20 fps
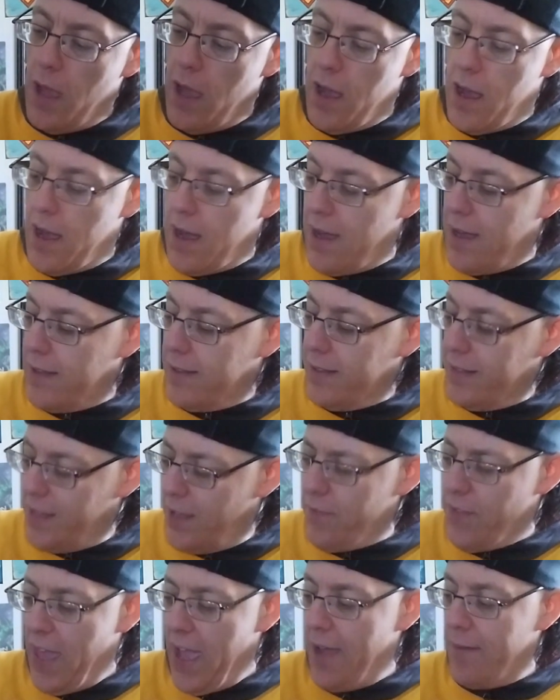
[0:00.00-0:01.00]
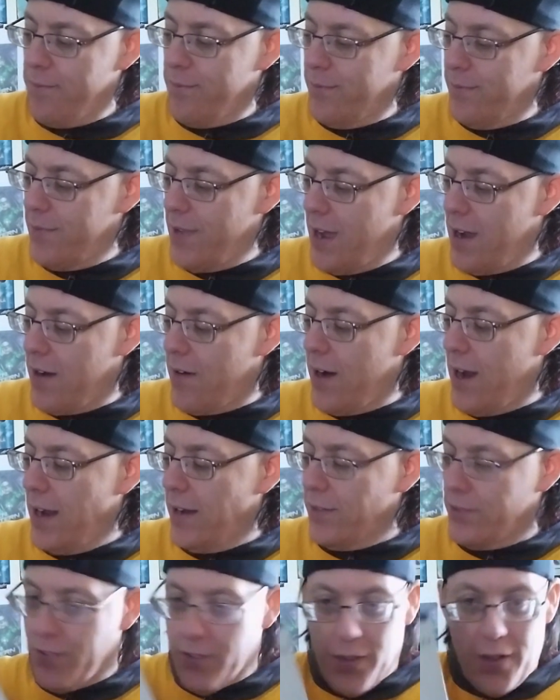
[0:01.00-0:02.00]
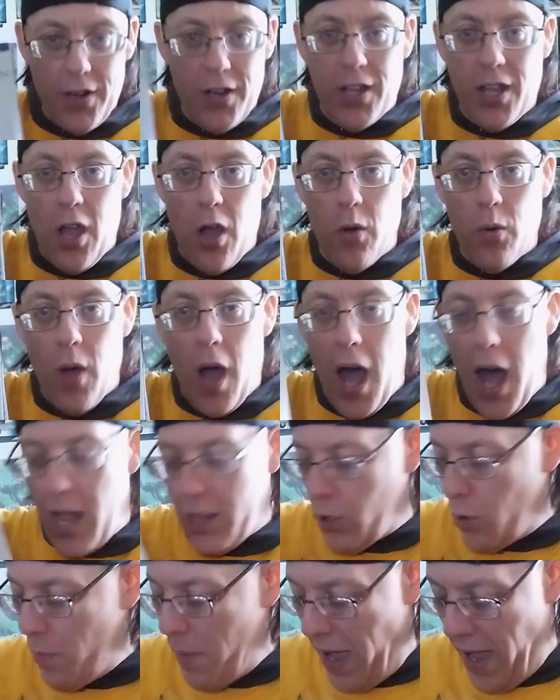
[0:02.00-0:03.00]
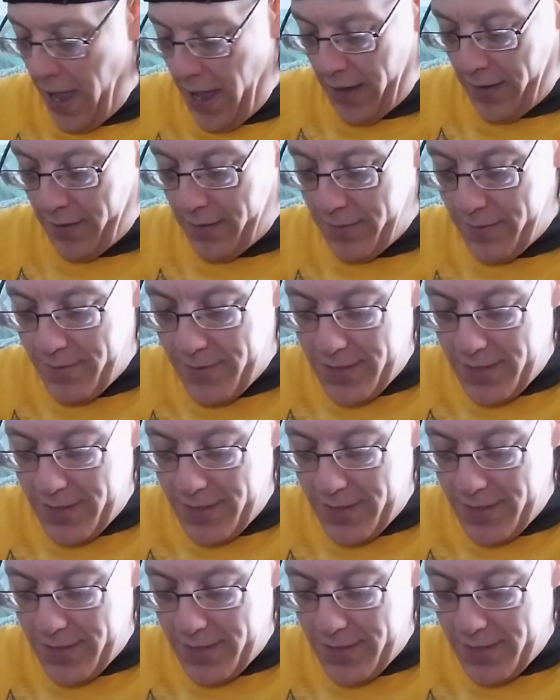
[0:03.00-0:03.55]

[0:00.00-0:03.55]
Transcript: Love that. All right, so there you go, Hollow Man.